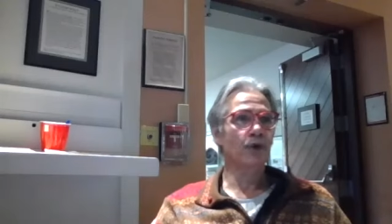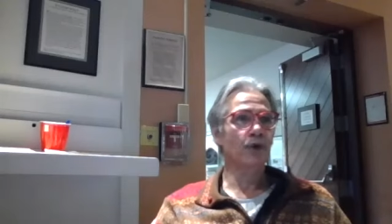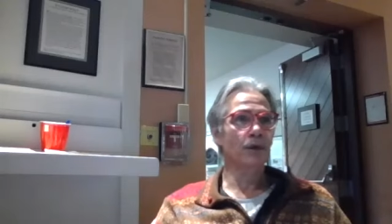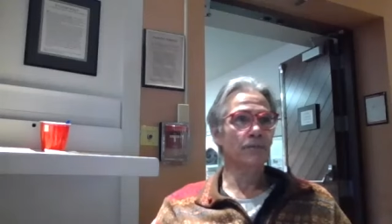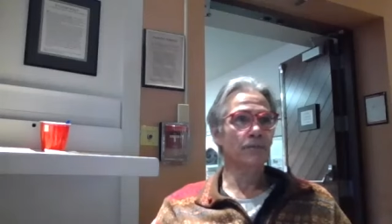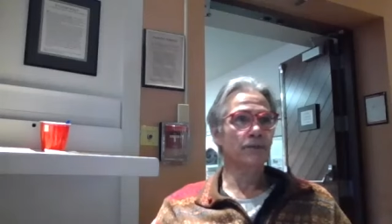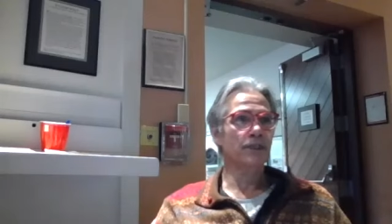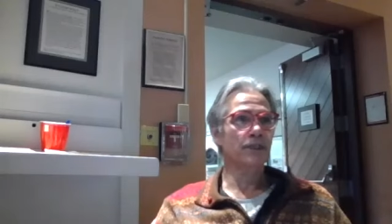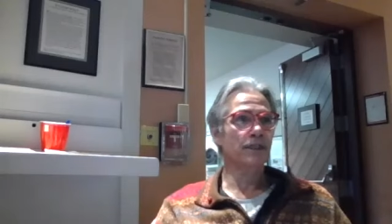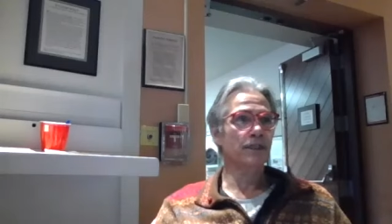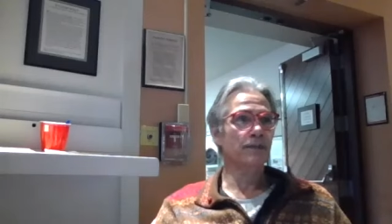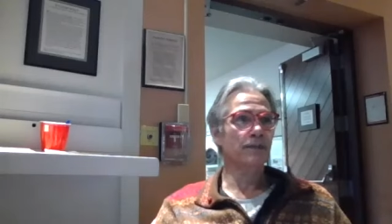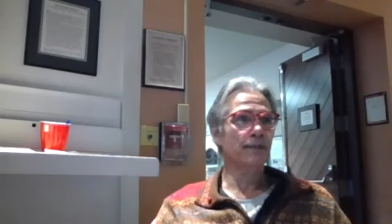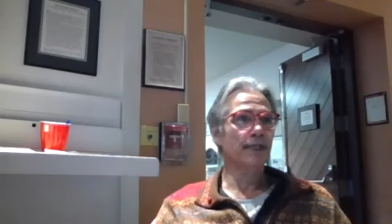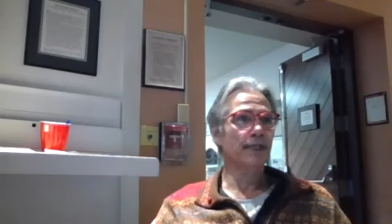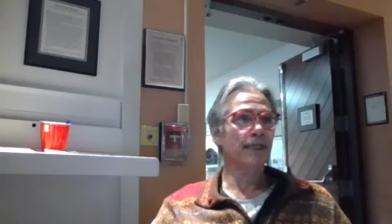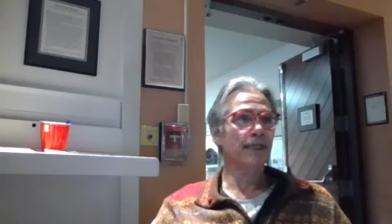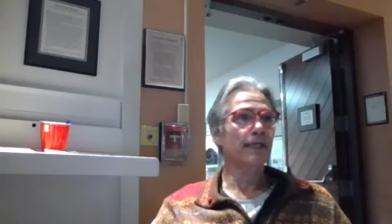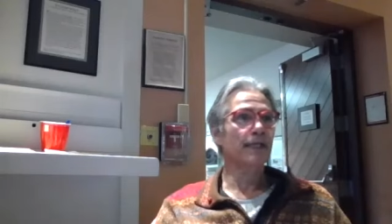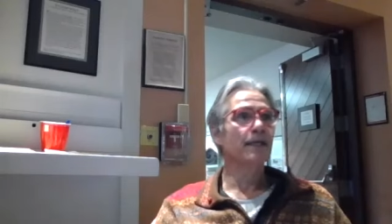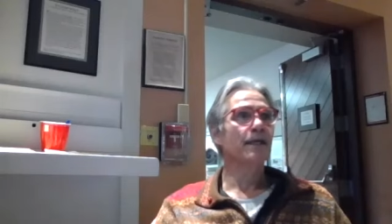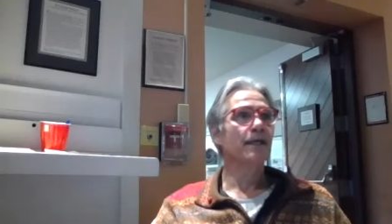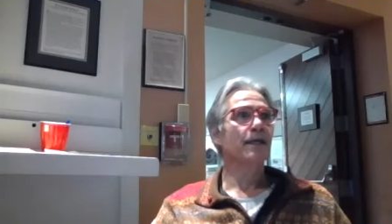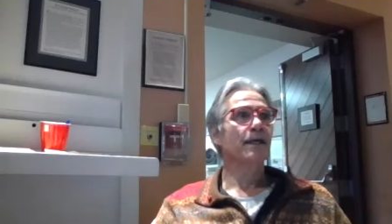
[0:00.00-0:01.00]
form should
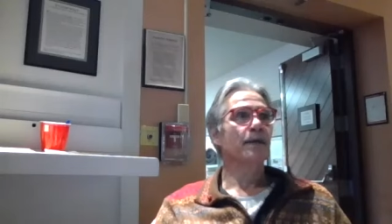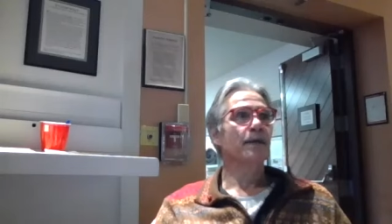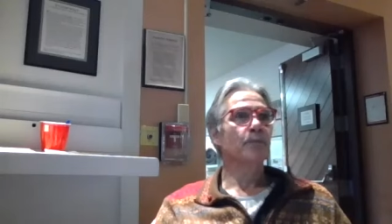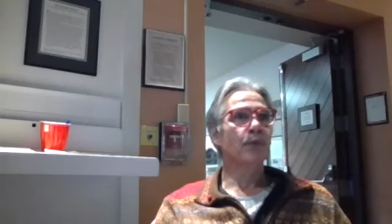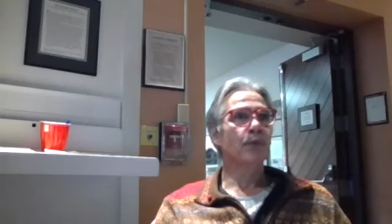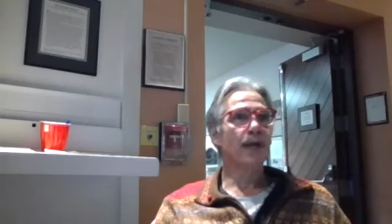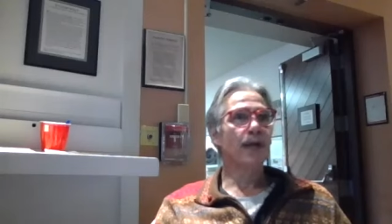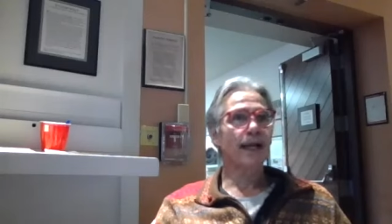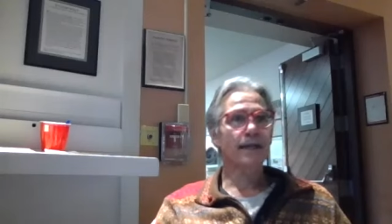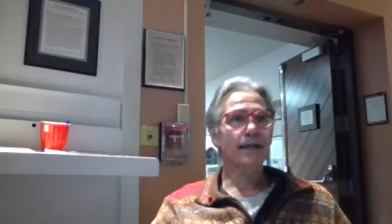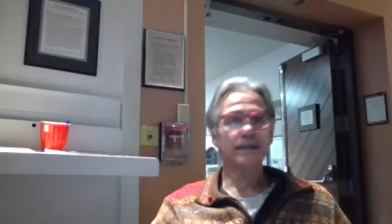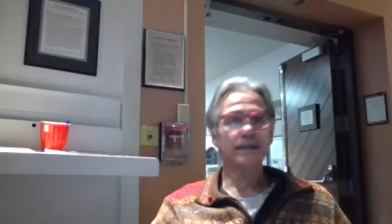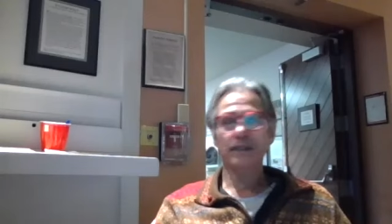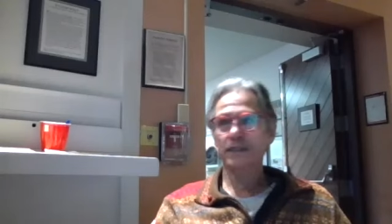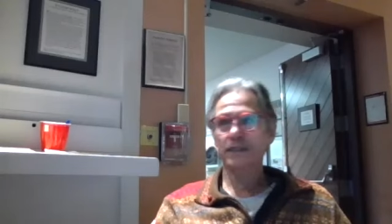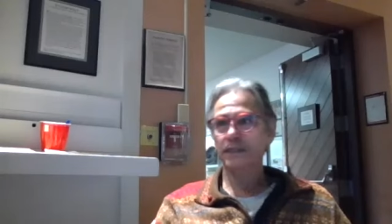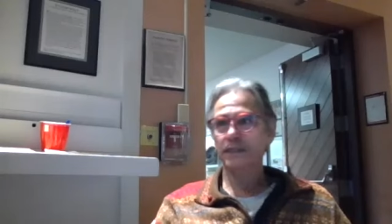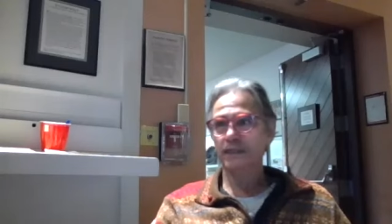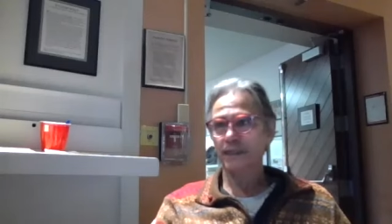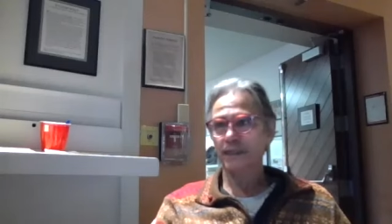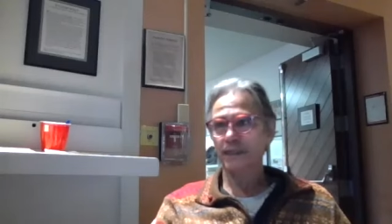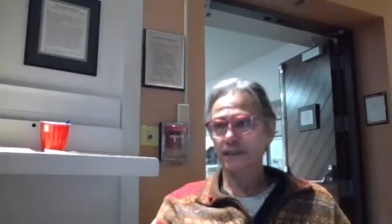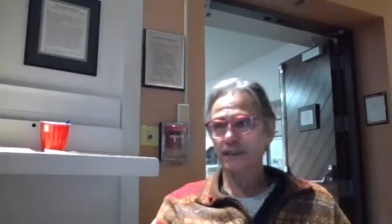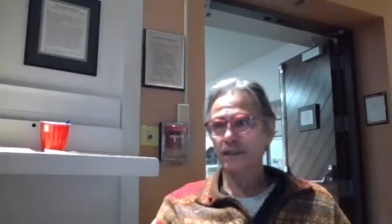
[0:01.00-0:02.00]
be
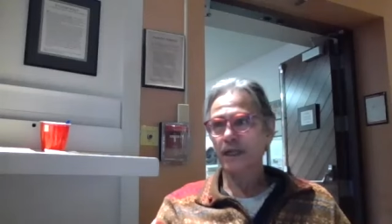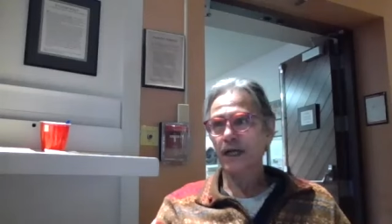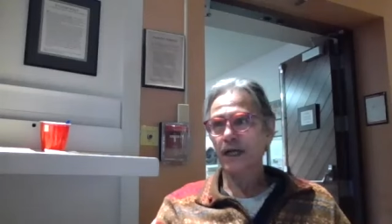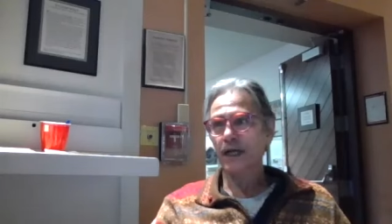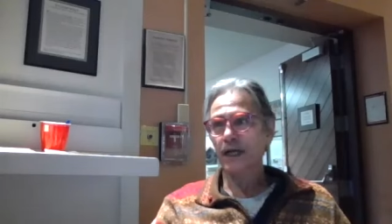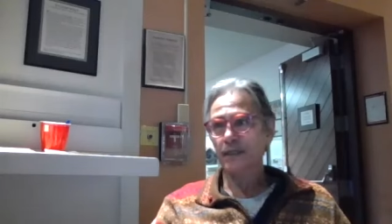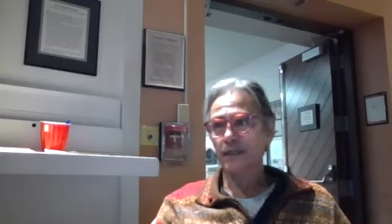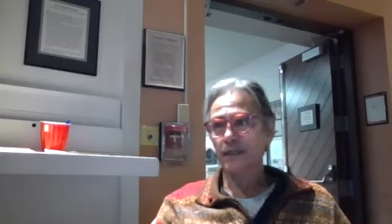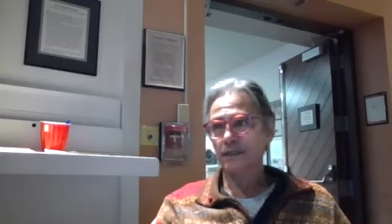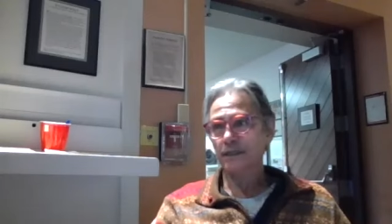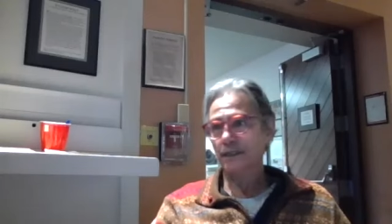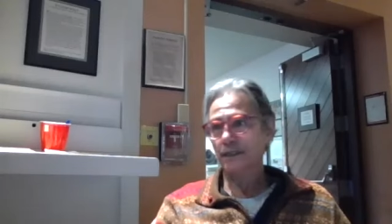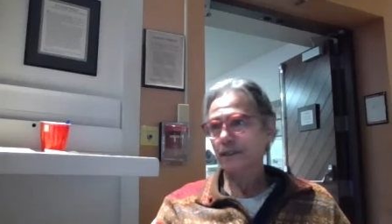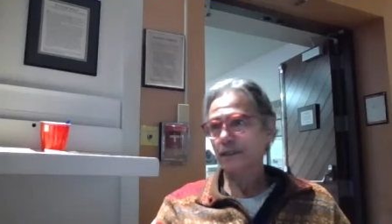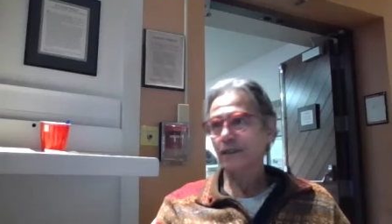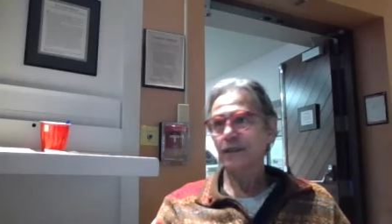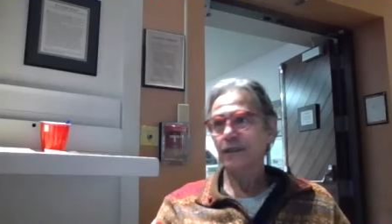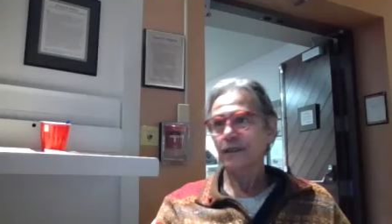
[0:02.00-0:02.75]
practiced and taught